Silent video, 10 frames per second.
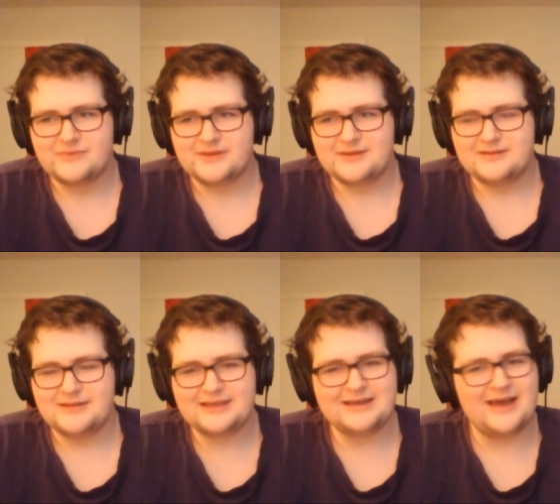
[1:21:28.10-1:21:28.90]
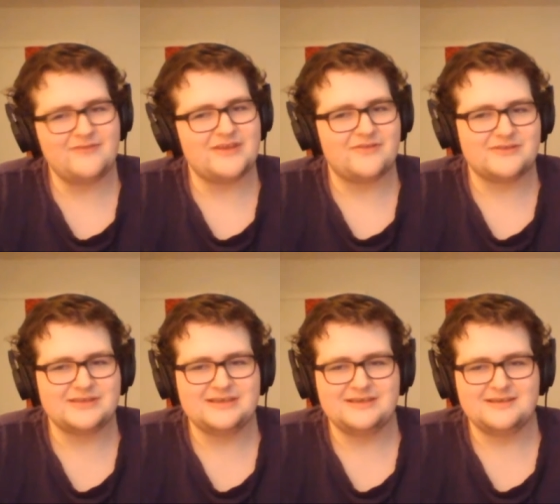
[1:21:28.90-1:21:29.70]
I've
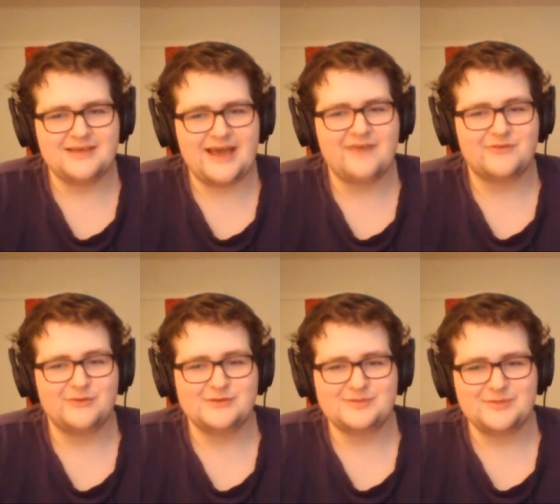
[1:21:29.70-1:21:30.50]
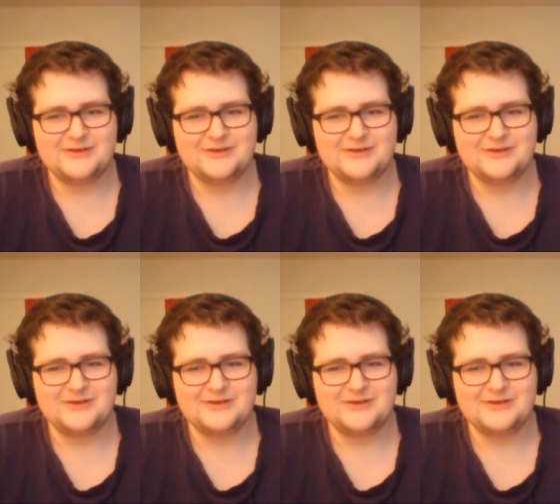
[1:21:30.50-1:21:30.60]
definitely have charisma.